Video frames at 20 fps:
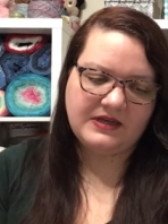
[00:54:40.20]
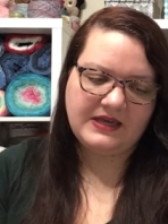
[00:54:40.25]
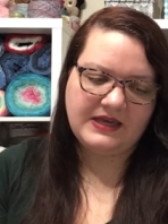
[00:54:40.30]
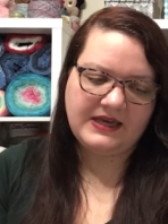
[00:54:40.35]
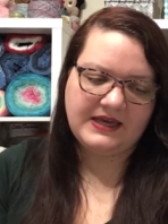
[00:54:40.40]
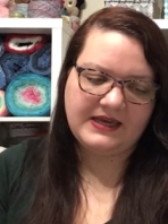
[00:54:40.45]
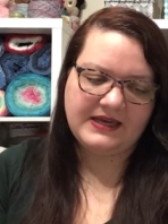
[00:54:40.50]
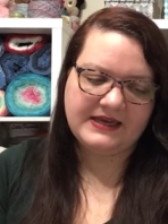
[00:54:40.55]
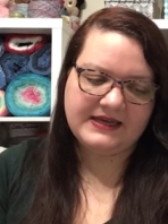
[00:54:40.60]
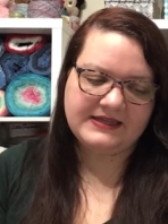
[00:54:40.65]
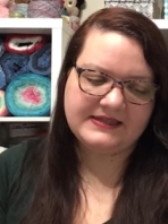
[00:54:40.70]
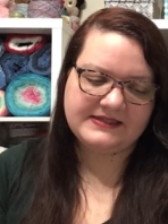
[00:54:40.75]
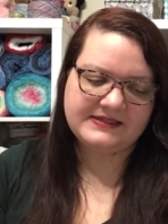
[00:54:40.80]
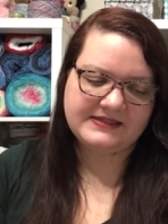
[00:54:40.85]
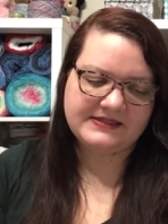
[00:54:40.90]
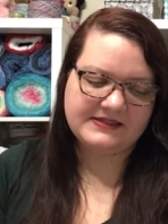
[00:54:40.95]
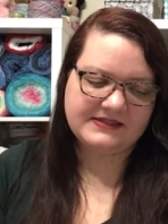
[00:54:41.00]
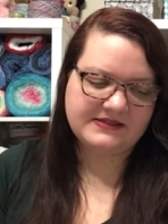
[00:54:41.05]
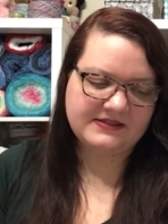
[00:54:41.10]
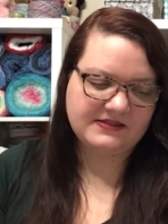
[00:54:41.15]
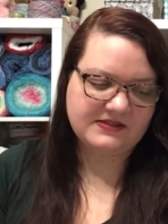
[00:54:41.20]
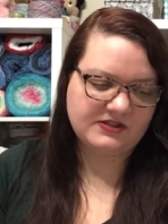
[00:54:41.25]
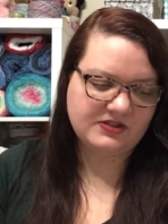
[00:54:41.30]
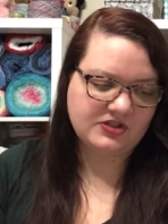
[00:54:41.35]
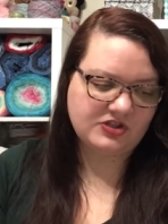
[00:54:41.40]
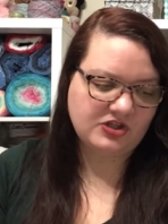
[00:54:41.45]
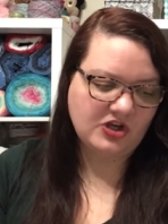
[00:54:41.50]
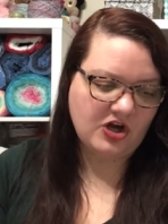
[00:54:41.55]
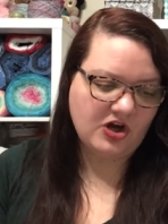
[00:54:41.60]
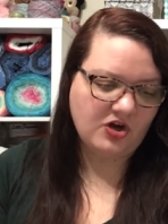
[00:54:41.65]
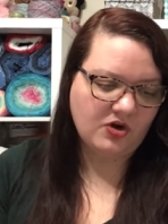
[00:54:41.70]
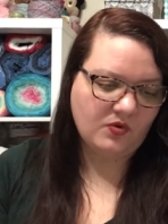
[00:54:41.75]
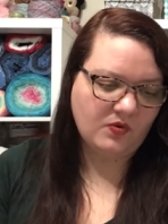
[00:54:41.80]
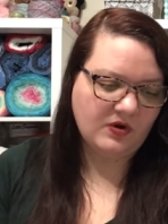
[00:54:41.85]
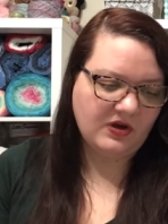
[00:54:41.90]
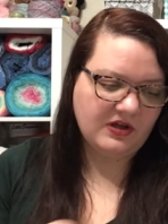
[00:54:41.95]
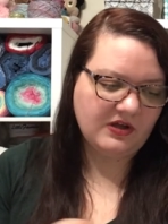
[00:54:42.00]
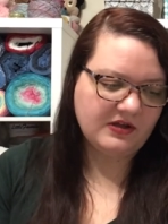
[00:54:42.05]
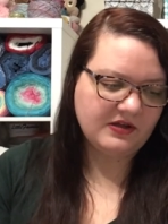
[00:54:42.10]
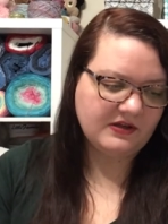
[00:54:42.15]
and so
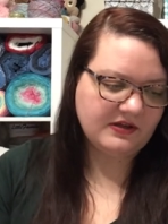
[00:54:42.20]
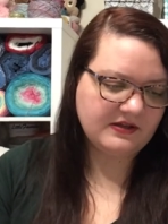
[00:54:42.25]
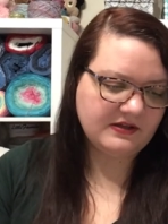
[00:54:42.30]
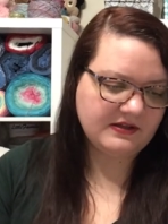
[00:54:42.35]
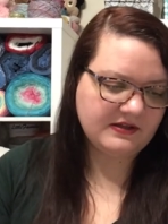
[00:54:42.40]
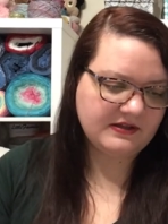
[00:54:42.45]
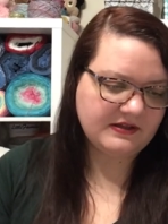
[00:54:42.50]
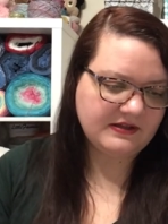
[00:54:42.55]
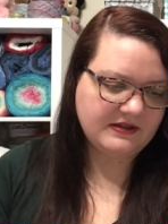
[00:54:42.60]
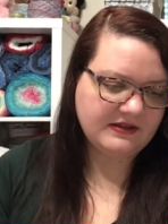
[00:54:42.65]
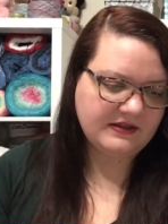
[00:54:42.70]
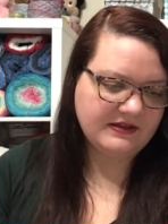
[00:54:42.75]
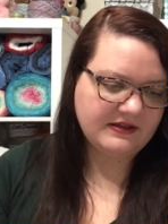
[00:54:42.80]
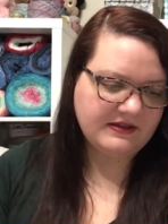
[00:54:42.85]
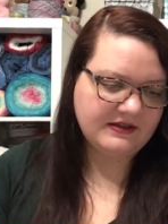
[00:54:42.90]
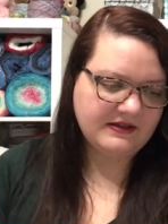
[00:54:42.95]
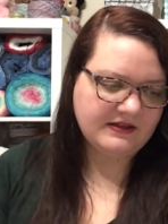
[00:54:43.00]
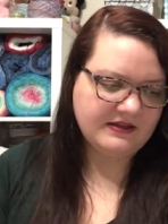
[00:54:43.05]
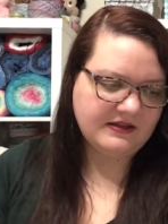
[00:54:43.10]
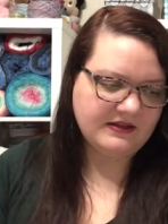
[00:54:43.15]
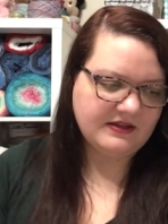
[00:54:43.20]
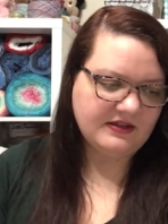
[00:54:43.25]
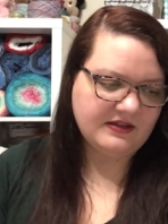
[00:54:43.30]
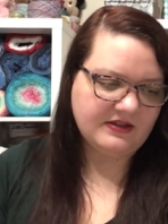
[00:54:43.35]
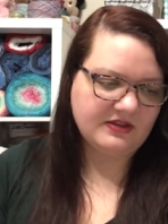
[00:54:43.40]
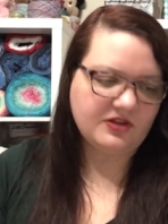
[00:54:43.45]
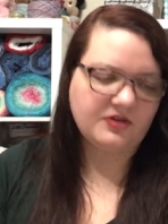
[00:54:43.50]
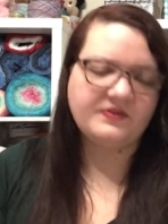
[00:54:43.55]
the